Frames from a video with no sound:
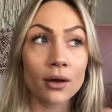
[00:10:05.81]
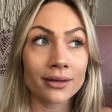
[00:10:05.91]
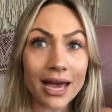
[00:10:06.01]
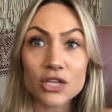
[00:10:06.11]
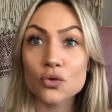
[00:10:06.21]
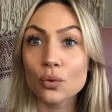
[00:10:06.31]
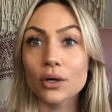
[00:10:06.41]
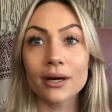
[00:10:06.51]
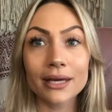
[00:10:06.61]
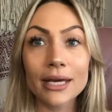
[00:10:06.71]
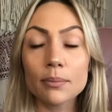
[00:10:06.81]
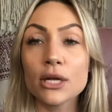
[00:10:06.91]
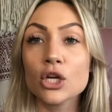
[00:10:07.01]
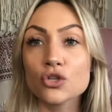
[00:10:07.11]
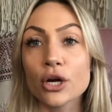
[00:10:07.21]
Yes, we're going to keep
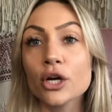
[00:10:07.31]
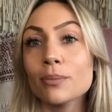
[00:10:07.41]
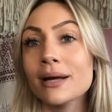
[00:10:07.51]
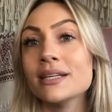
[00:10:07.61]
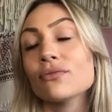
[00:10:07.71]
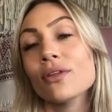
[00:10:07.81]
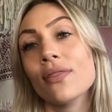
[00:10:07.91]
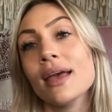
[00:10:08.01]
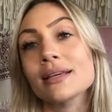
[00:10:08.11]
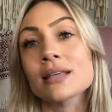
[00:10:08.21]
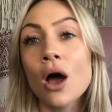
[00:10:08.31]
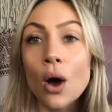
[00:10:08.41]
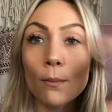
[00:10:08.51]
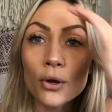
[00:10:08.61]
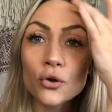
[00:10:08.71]
getting triggered by different things,
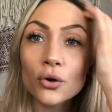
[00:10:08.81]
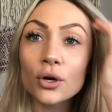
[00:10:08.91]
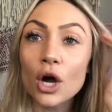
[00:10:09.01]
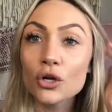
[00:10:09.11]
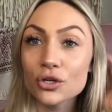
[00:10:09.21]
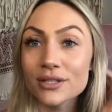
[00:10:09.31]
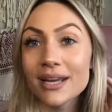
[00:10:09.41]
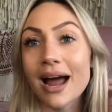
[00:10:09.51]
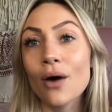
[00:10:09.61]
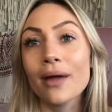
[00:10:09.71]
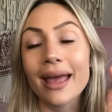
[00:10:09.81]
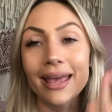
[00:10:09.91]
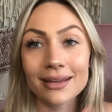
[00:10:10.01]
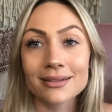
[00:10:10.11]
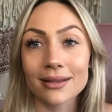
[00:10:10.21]
but you're going to understand how to
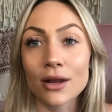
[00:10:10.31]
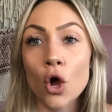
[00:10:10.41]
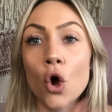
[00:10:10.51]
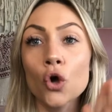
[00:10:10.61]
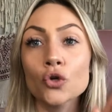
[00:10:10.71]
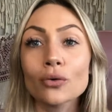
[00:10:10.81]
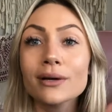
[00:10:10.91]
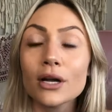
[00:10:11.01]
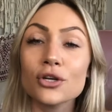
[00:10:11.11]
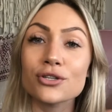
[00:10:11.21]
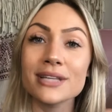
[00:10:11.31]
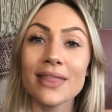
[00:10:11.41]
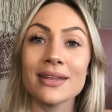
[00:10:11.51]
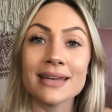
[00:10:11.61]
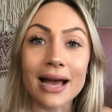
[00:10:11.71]
handle it. You're going to
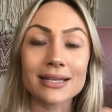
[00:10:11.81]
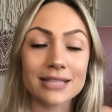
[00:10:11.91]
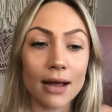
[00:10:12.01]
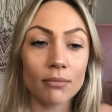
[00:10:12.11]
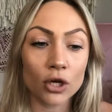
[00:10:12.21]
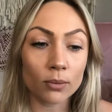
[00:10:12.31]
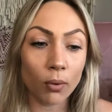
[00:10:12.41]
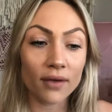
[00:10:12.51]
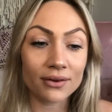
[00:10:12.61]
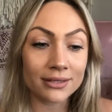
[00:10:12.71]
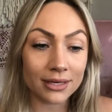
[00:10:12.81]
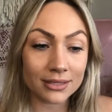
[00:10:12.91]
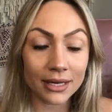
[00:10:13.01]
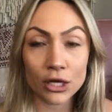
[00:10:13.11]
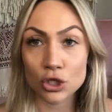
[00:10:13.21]
understand the next time that your boyfriend
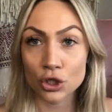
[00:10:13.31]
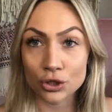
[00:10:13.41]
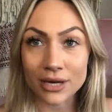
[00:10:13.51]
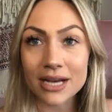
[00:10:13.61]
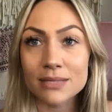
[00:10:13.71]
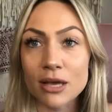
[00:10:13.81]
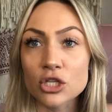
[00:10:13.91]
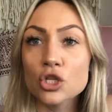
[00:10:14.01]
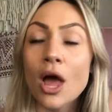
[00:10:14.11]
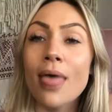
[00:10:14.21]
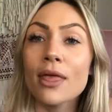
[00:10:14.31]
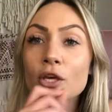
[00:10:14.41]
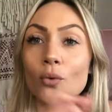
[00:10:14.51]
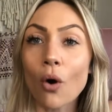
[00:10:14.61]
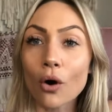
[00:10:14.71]
doesn't answer your text message that
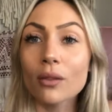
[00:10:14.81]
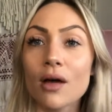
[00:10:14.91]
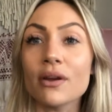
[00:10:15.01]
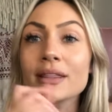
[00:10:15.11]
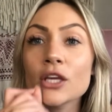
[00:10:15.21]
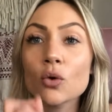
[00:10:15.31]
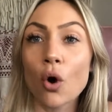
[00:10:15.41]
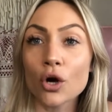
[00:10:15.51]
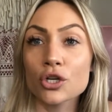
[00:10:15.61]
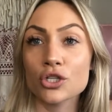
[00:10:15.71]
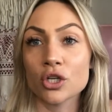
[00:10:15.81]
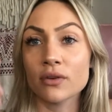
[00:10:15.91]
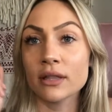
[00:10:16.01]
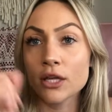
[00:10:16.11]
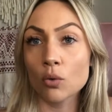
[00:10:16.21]
you are loving, that you are
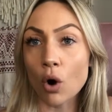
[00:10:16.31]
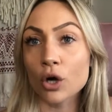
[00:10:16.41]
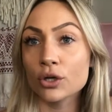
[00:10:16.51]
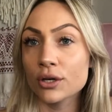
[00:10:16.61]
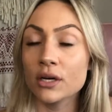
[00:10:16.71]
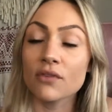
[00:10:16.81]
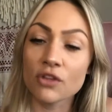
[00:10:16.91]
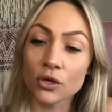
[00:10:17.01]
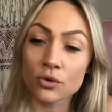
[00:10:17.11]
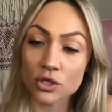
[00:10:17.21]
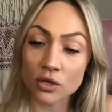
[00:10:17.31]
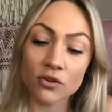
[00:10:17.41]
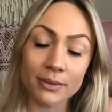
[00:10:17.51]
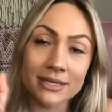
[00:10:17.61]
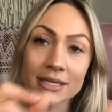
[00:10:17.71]
deserving, that you are good enough, that you deserve to
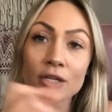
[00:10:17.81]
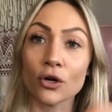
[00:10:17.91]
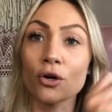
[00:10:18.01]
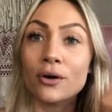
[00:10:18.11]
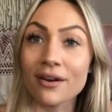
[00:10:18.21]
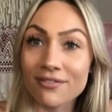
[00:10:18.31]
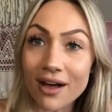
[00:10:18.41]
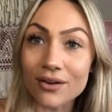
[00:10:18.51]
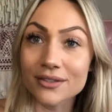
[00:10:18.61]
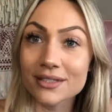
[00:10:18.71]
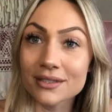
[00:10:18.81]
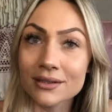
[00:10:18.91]
be seen, heard, and felt.